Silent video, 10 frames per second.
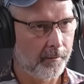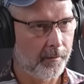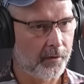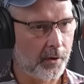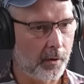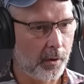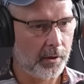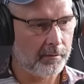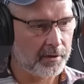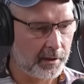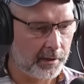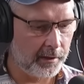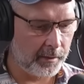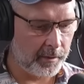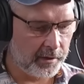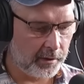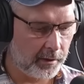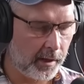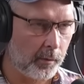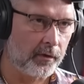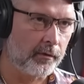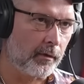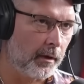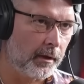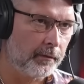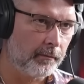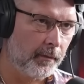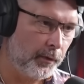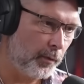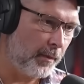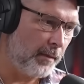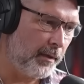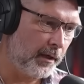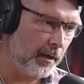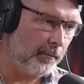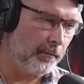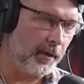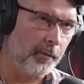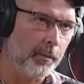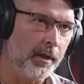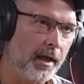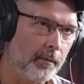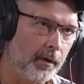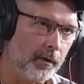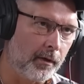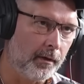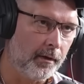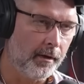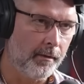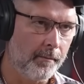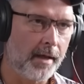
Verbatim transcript: So all of a sudden, the material that was solid, you know, may become unappliable or mm.